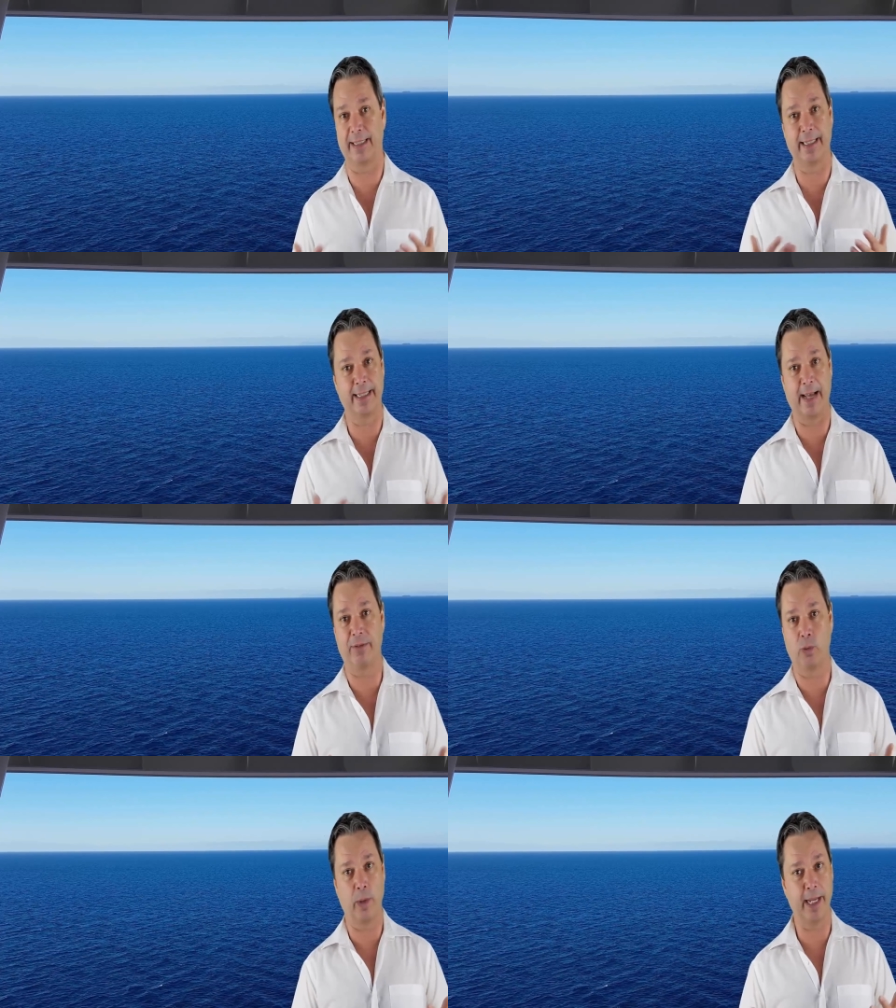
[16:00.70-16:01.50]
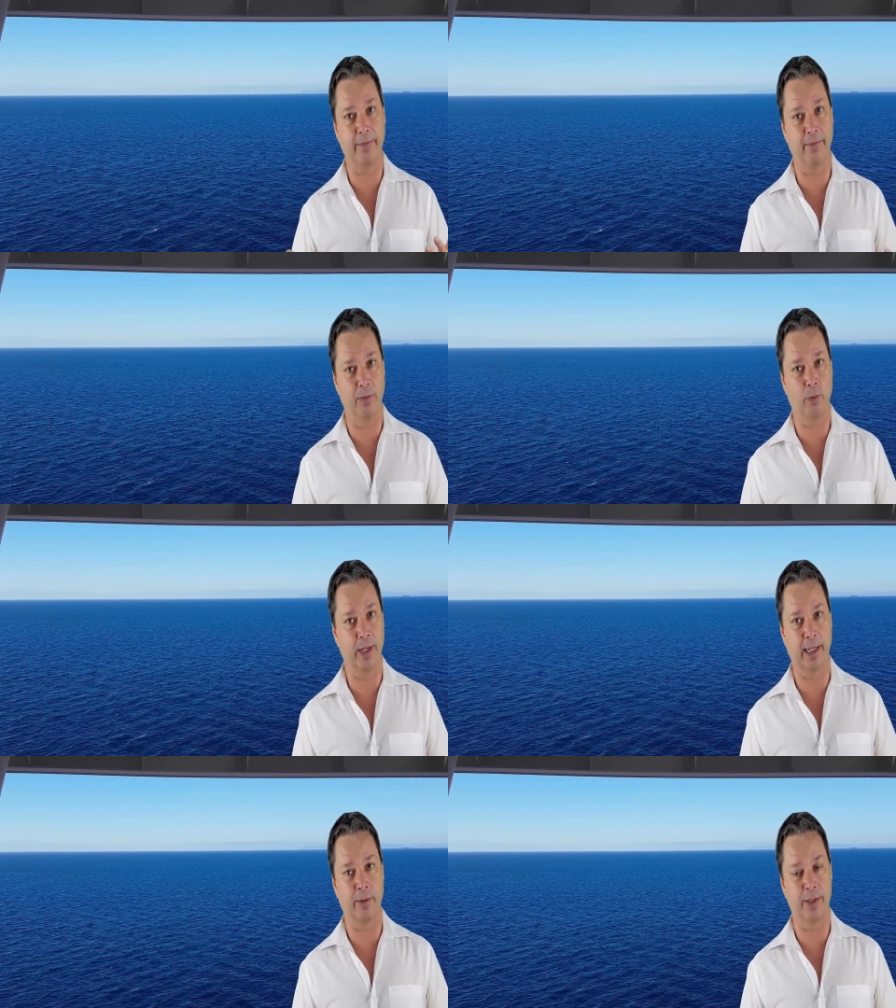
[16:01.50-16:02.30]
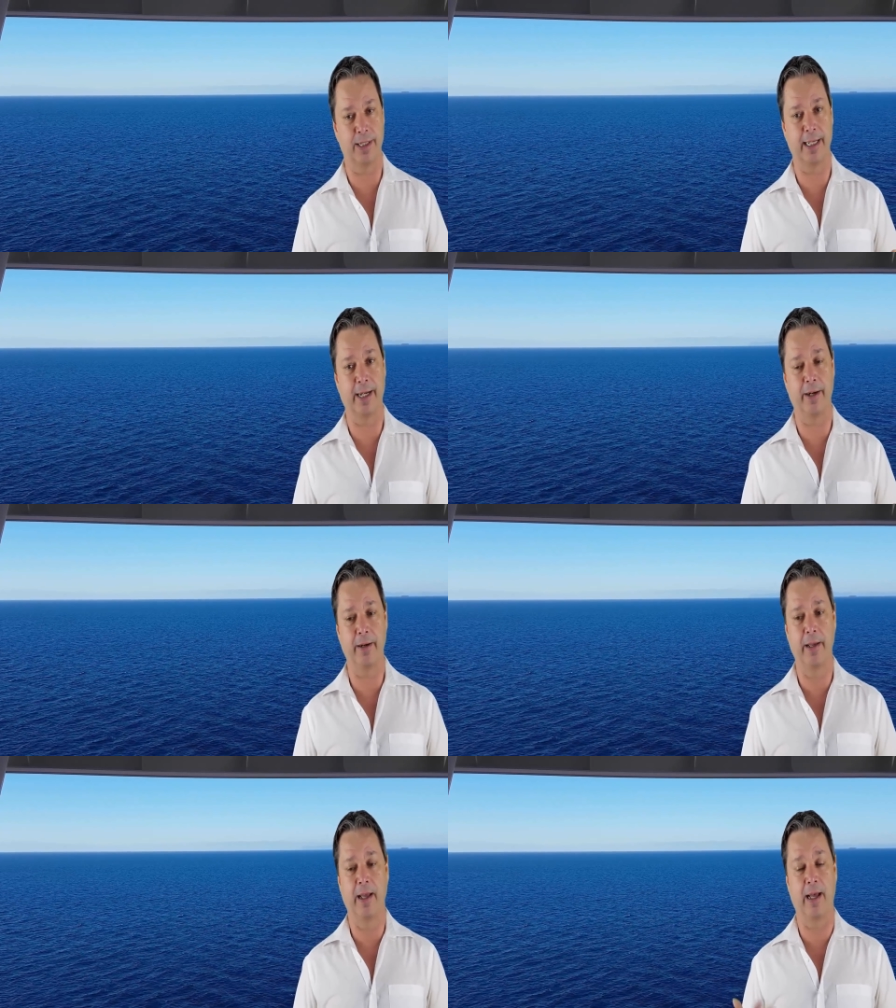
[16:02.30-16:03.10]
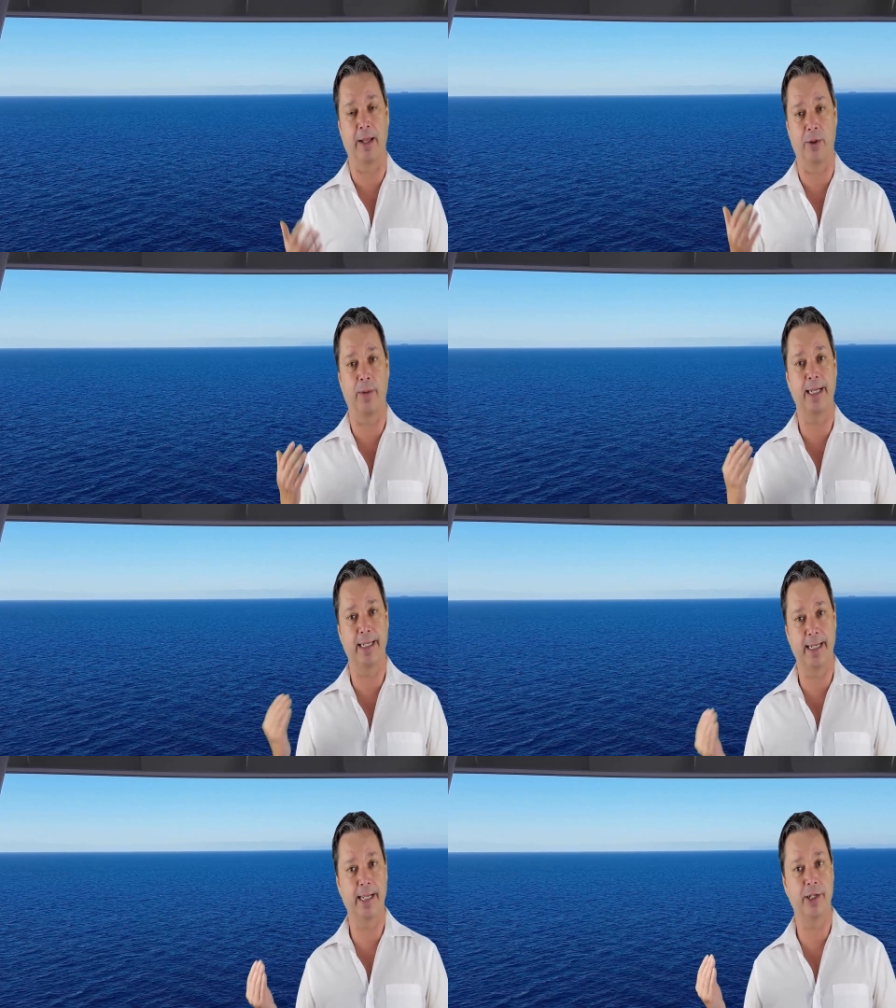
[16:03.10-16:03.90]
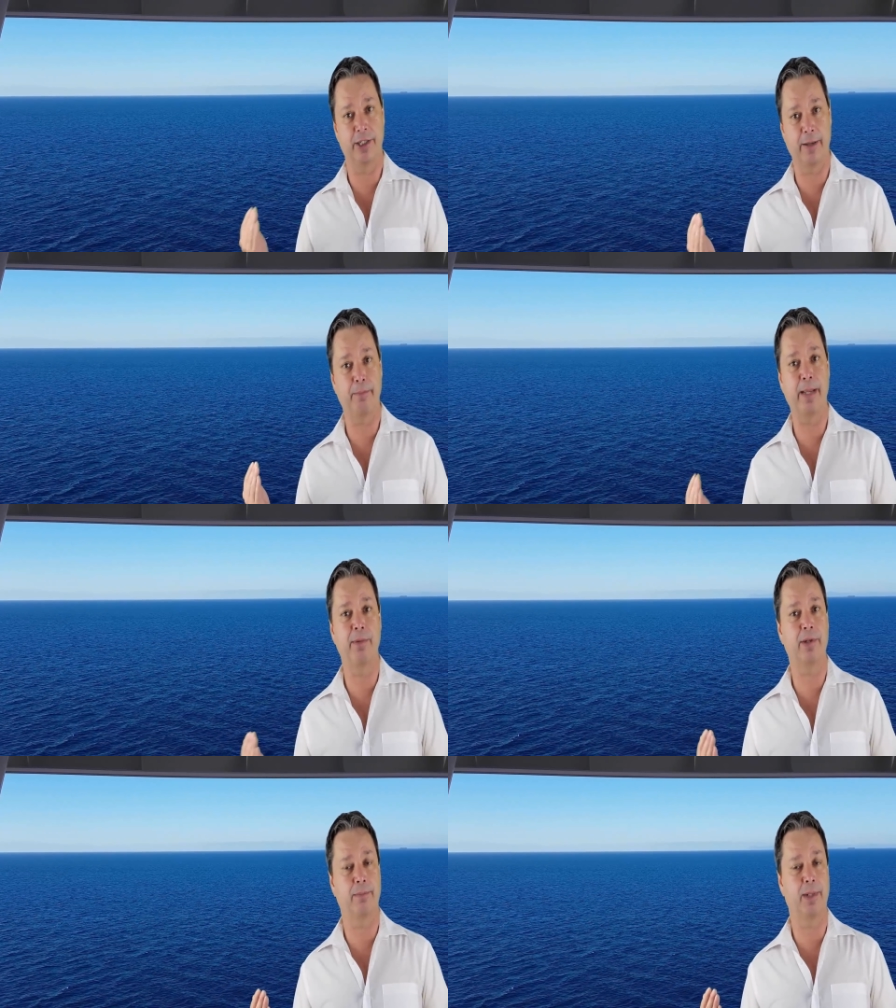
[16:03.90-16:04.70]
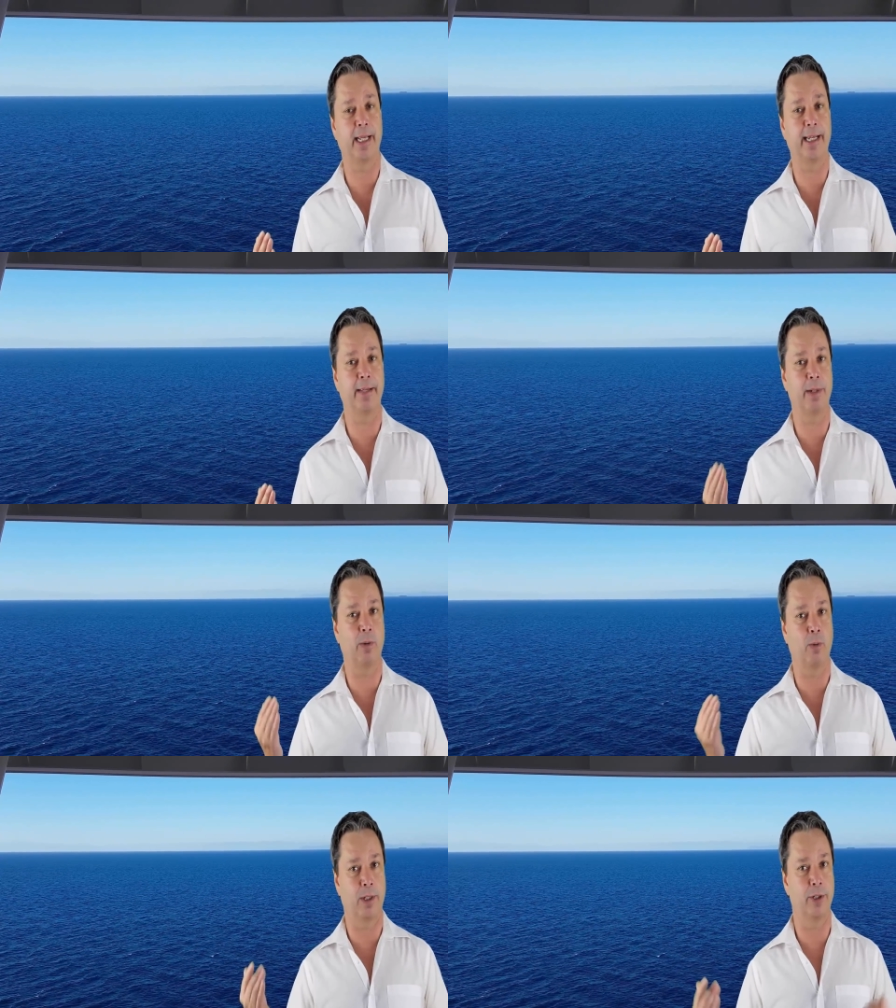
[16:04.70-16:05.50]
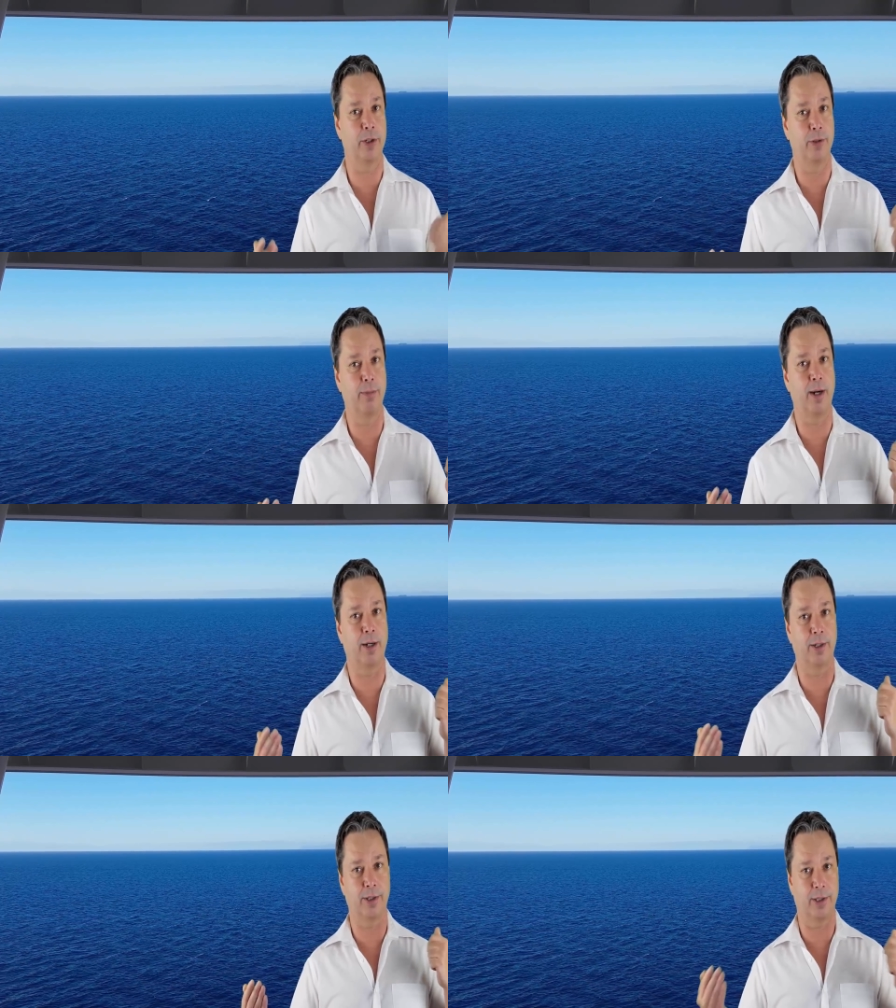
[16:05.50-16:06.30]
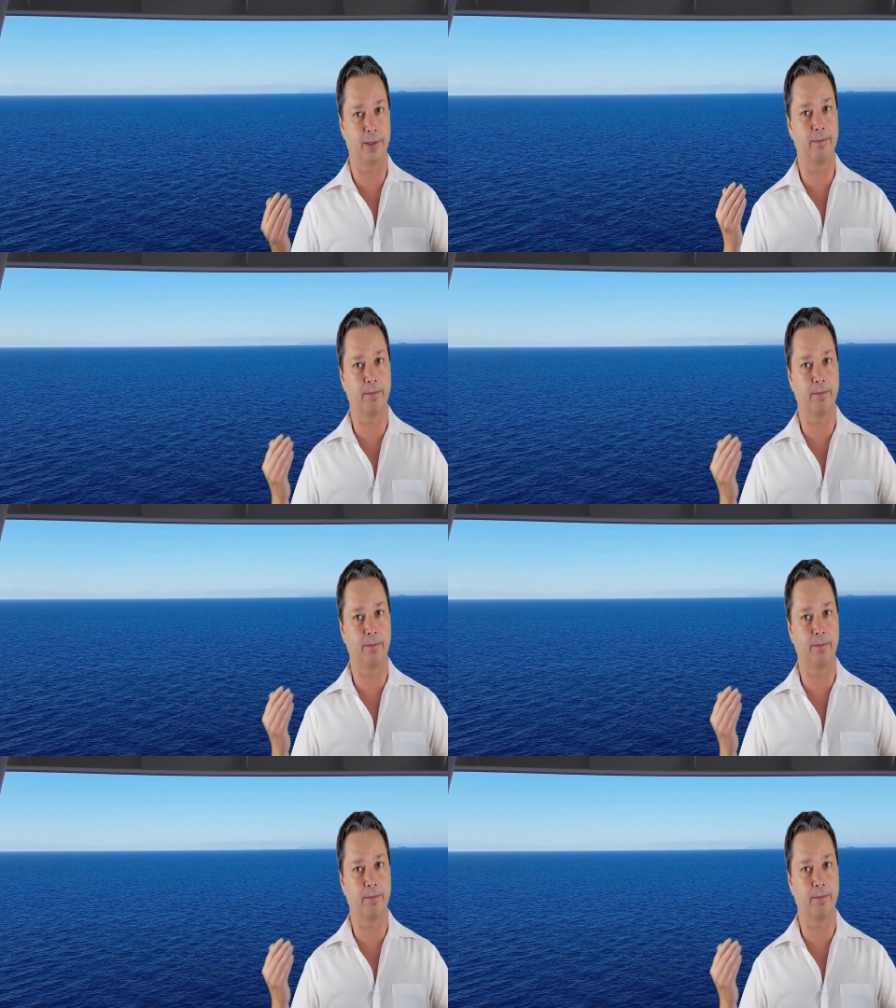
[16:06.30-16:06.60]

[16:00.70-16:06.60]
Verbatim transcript: I didn't have to wait when I was there, although I did hear some people complaining about one or two bars